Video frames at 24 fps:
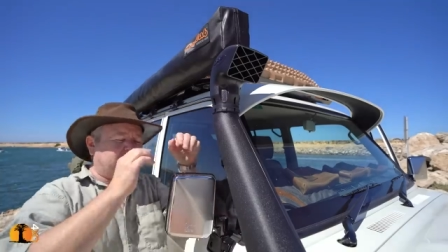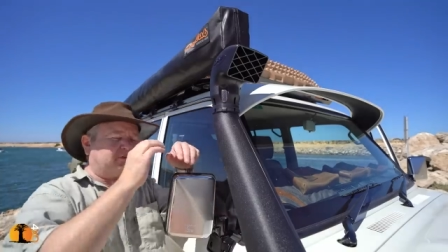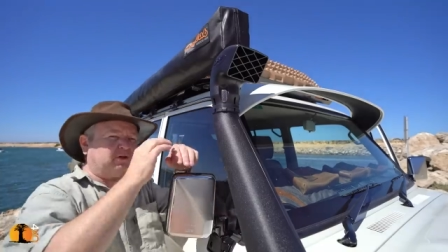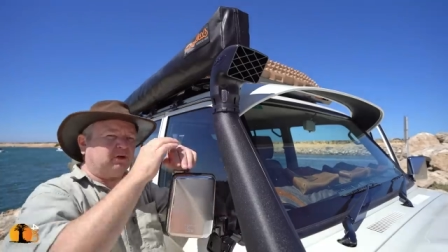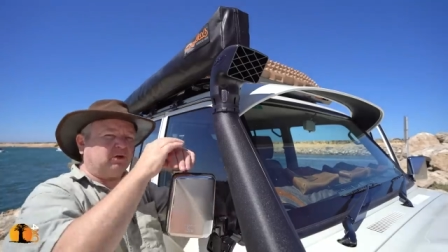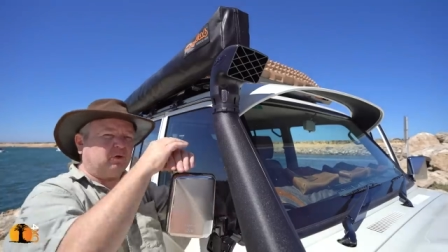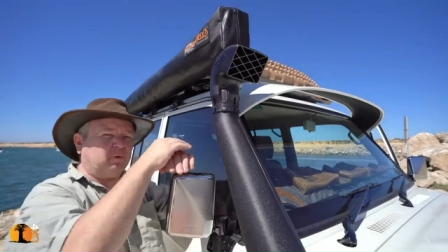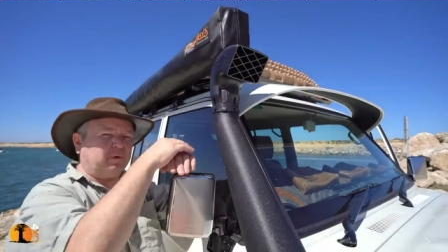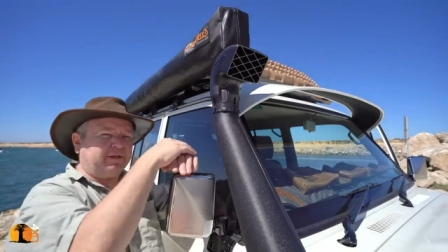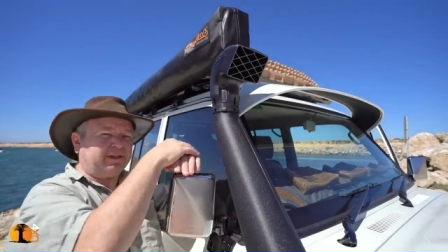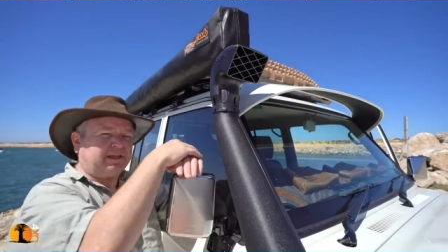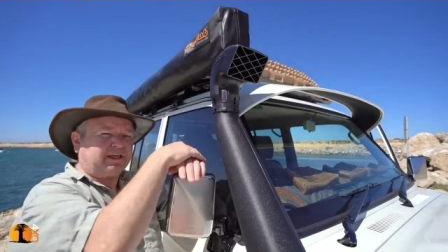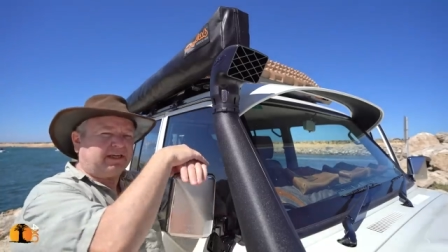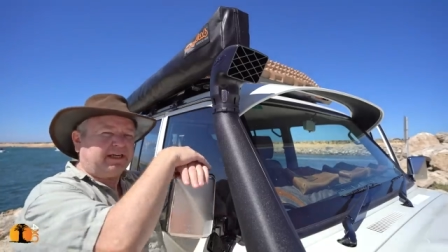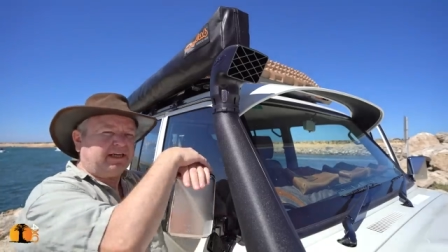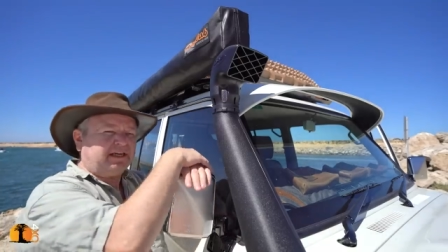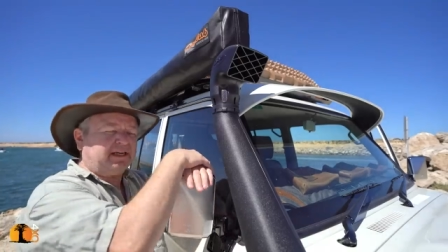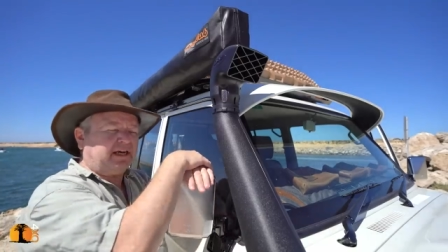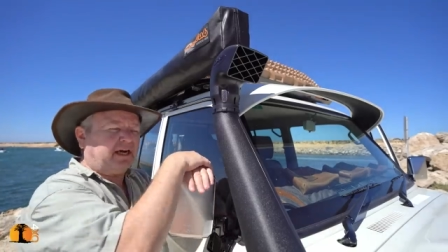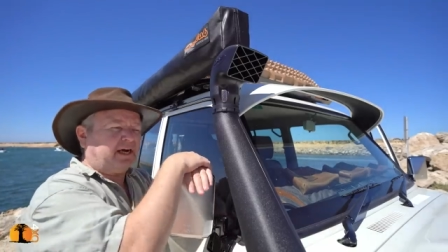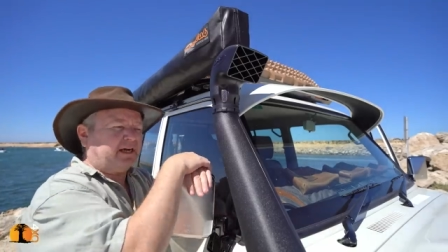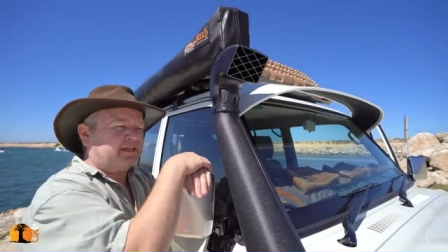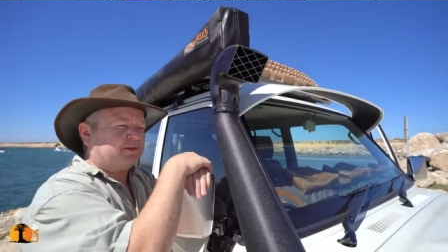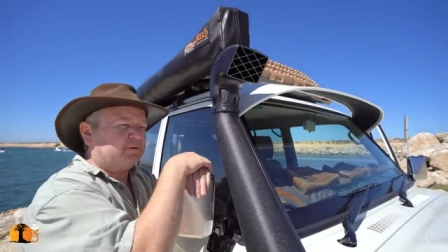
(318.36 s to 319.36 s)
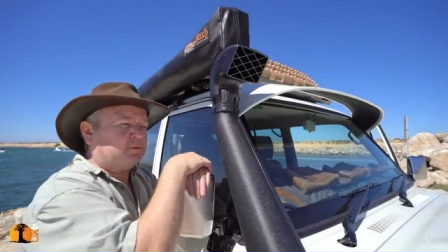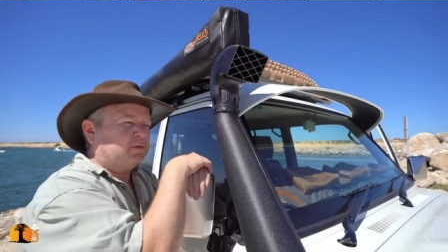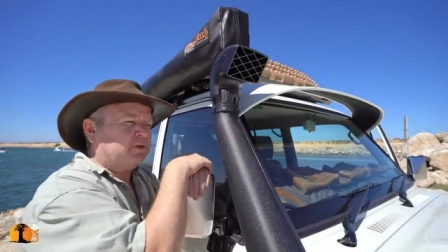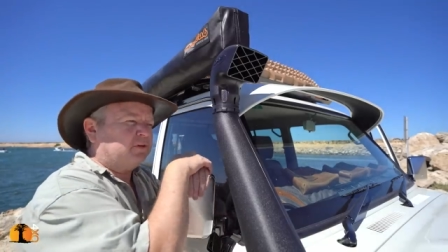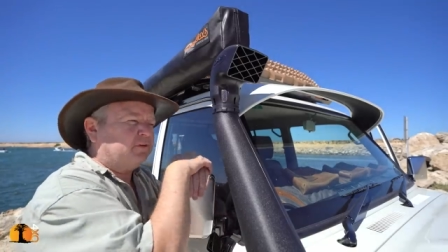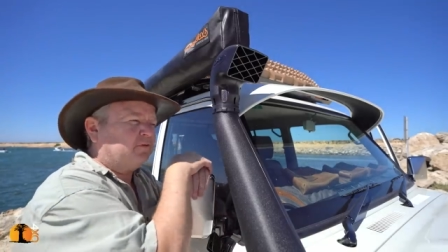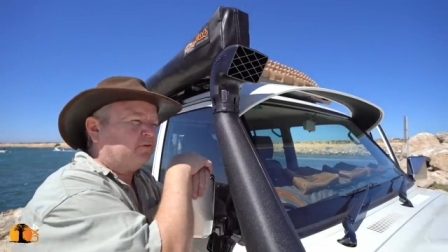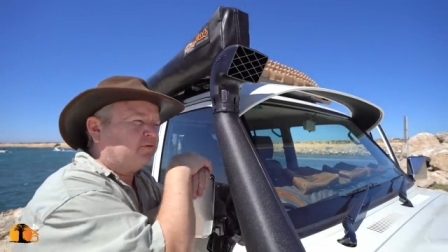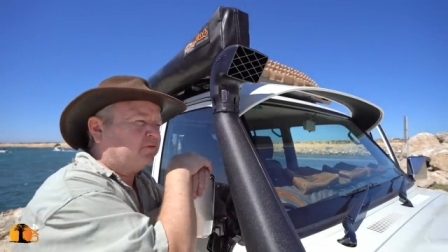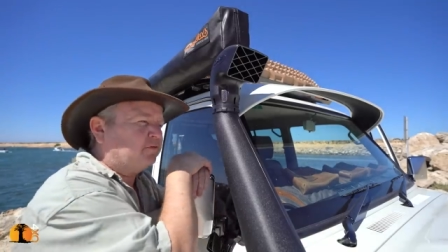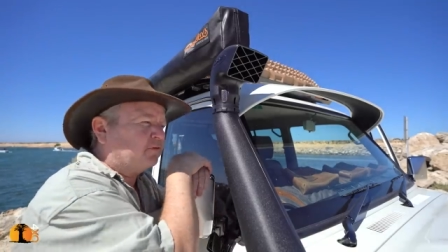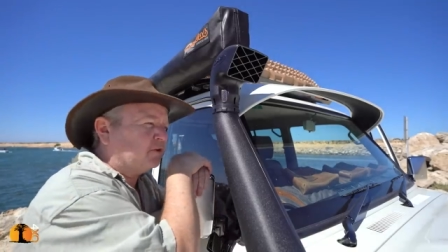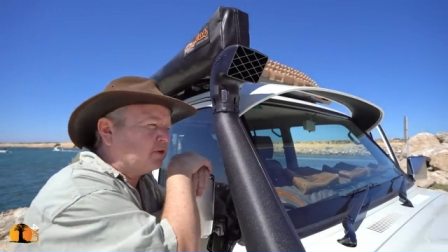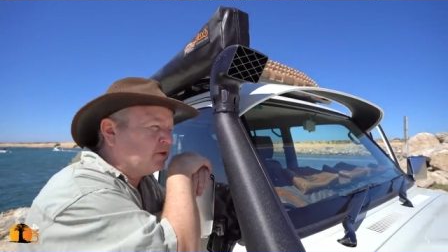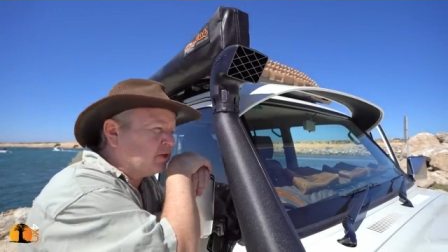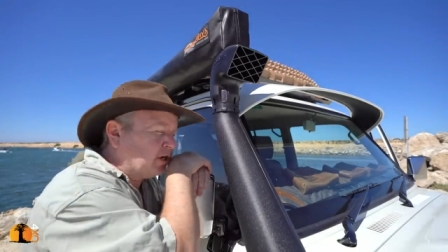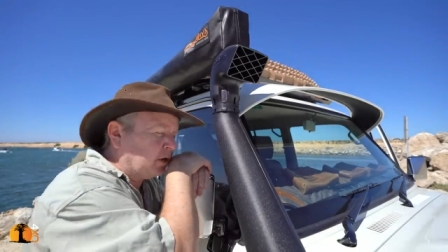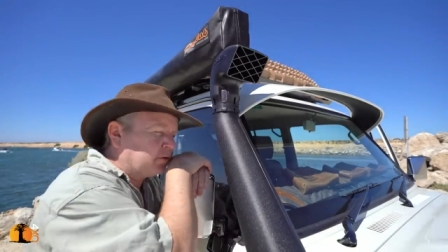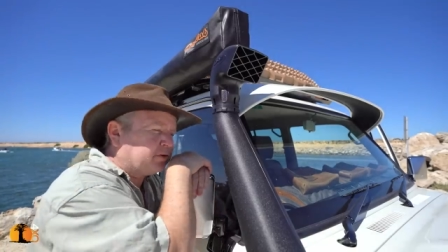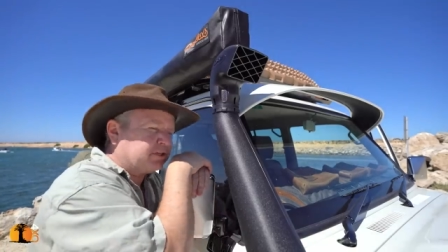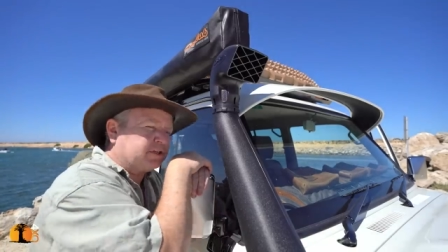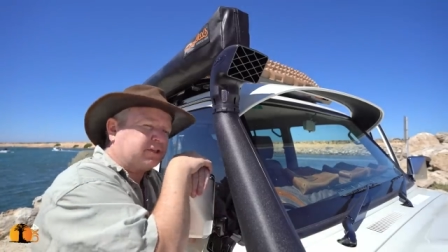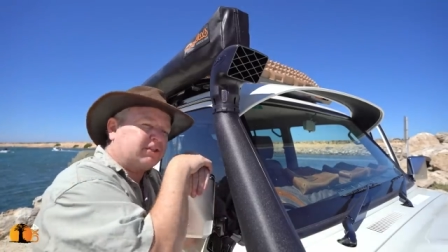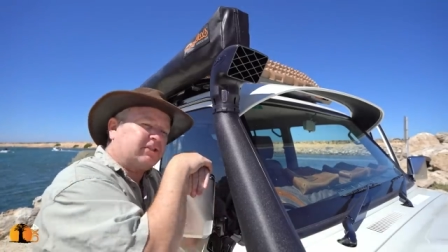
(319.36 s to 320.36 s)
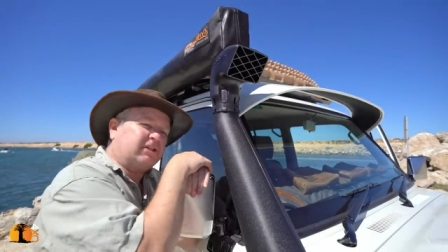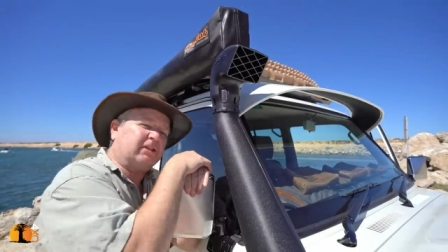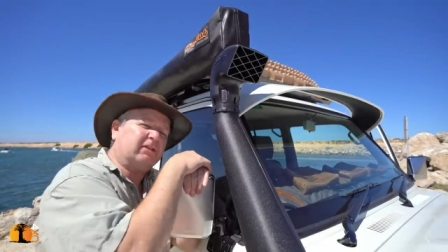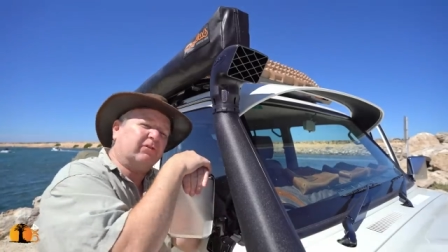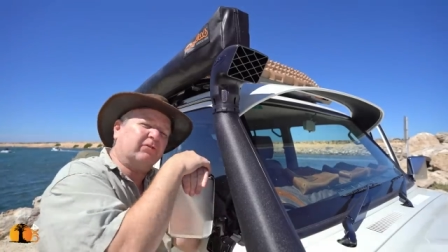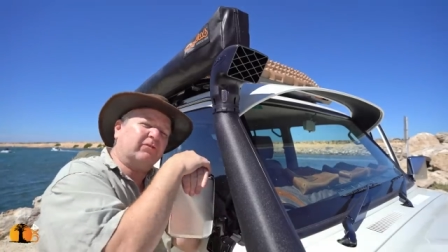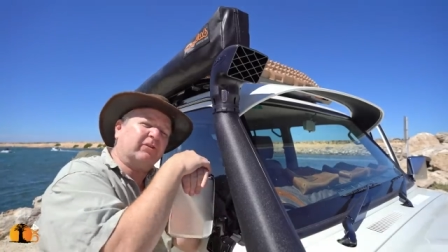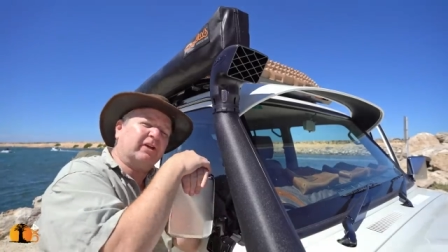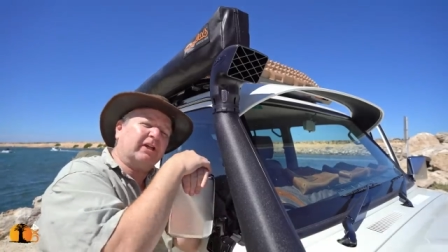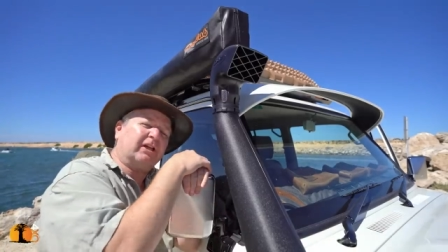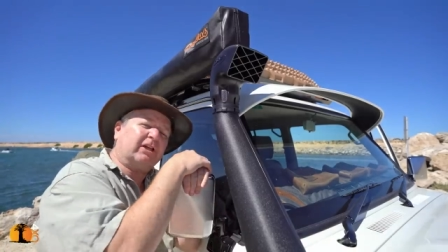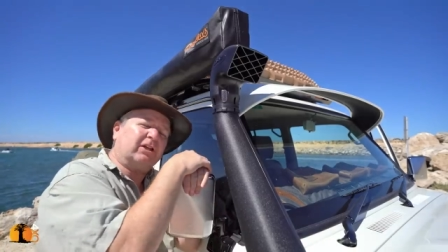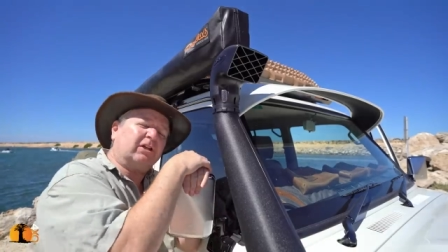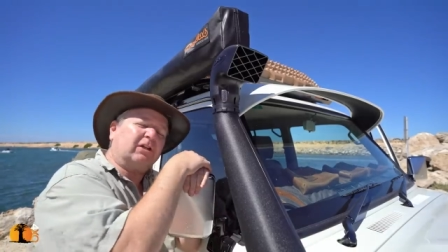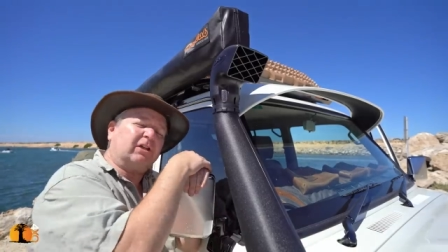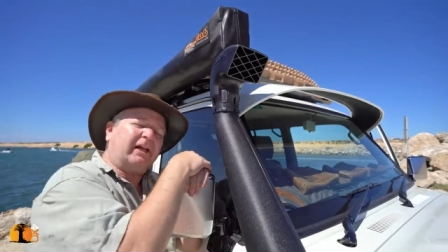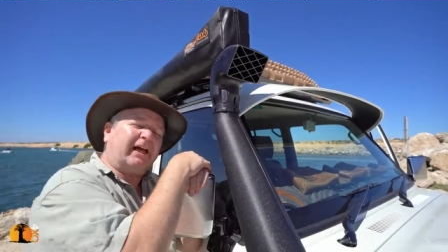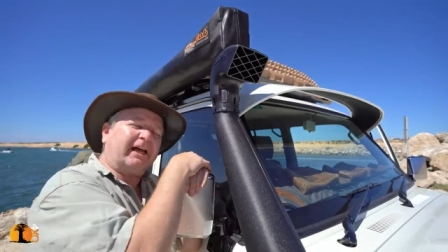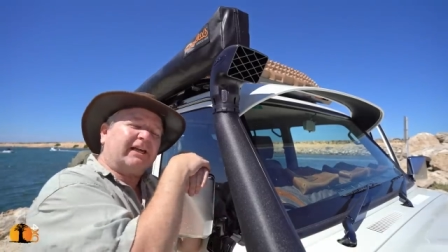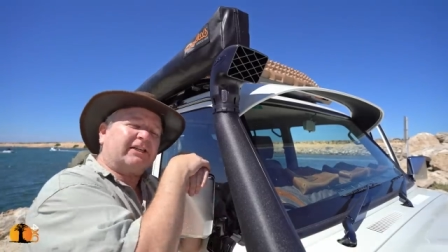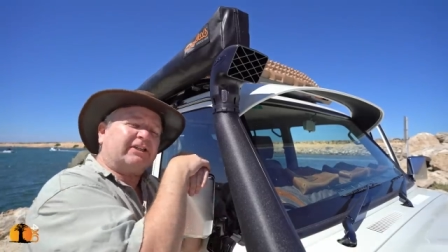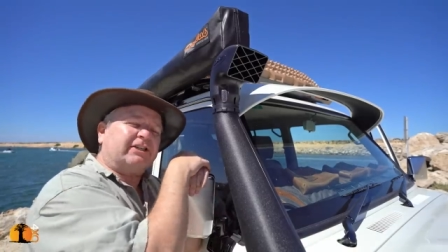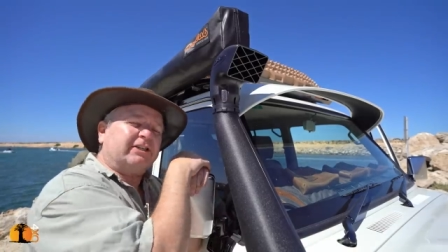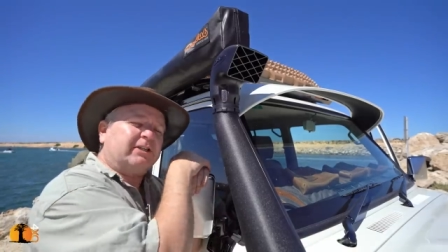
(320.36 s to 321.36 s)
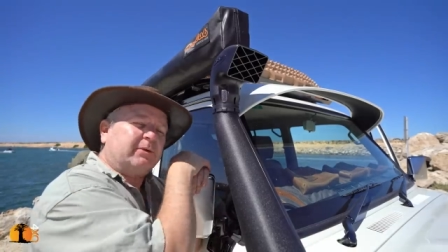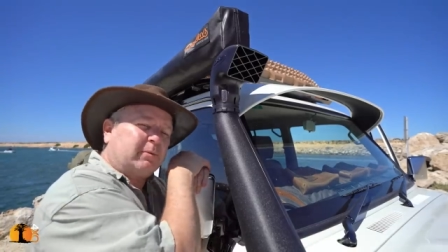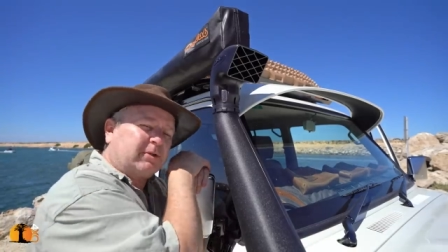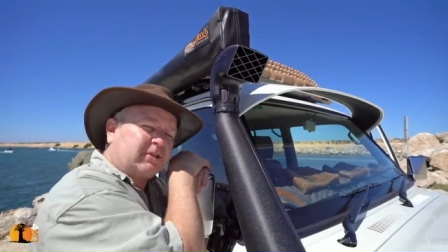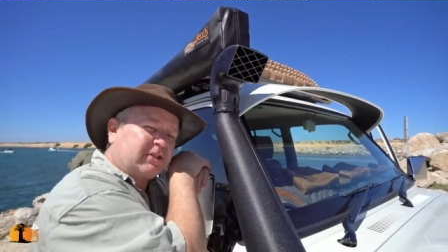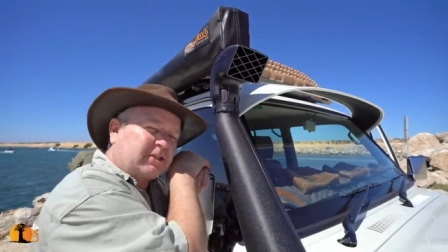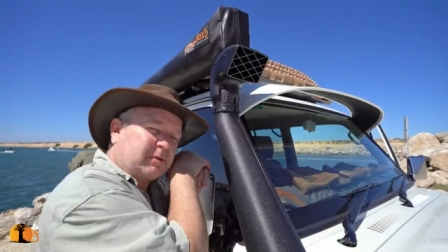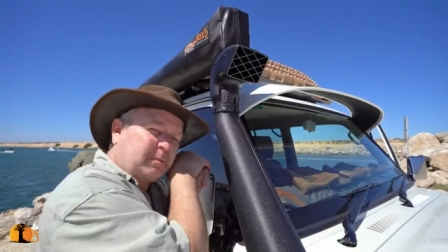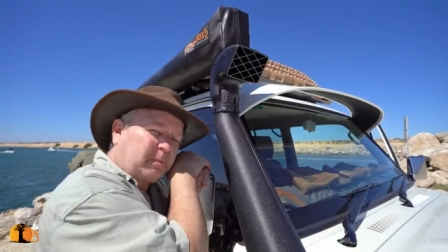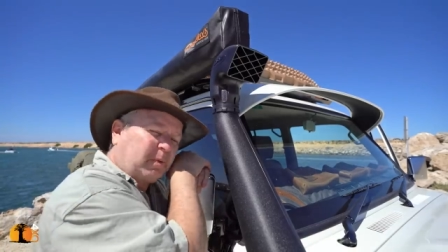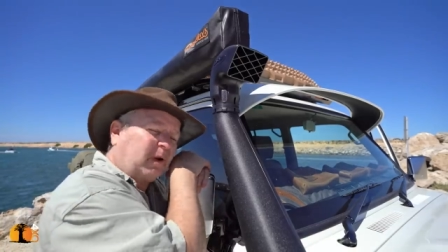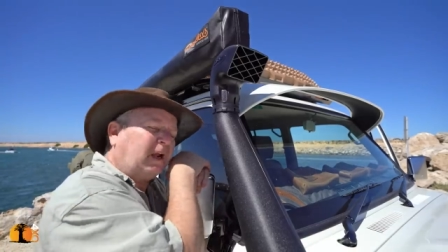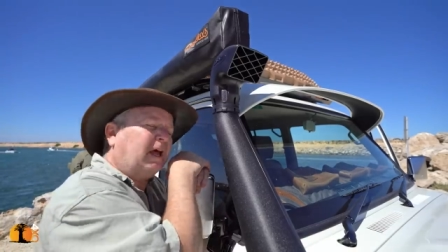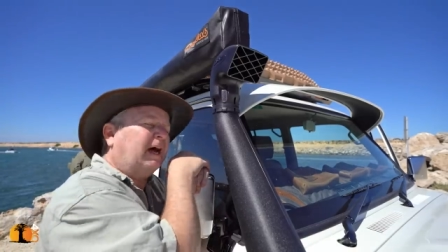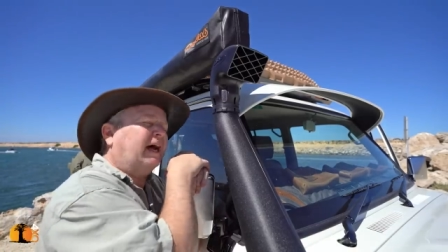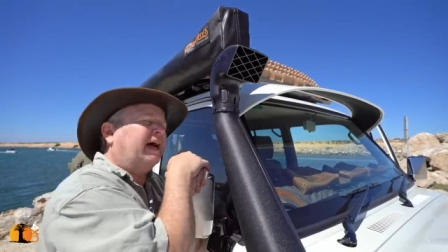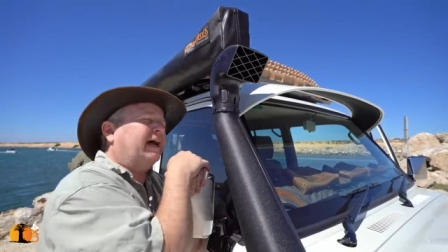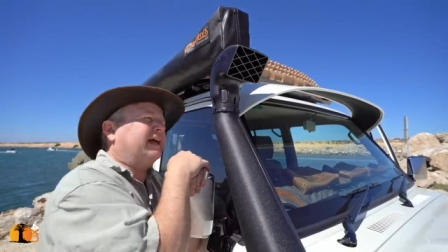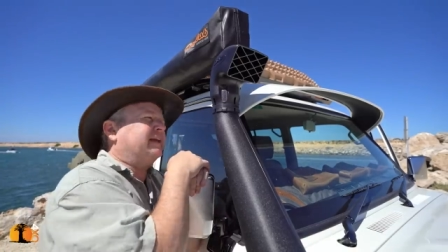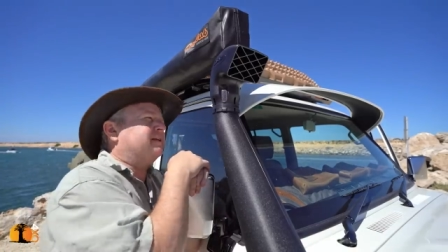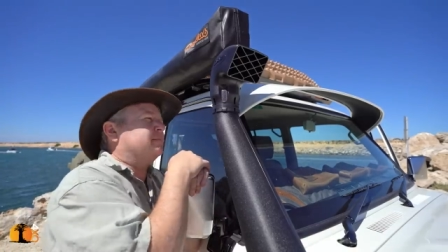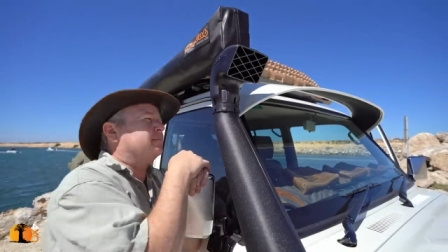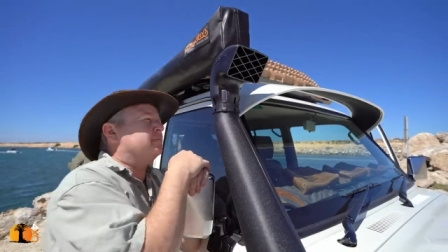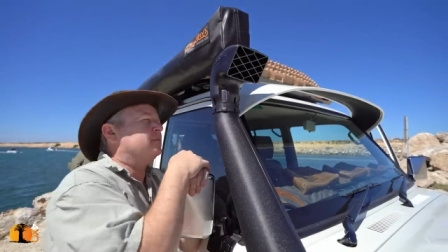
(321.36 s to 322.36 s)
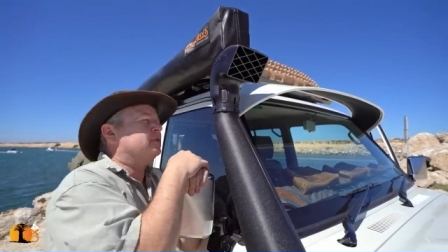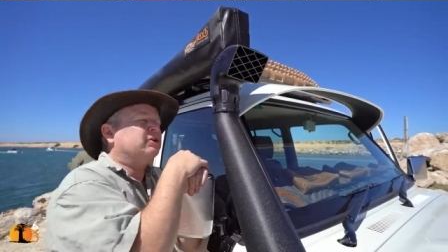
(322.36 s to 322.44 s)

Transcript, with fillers: of you with keen eyes would have noticed that the vehicle actually was supplied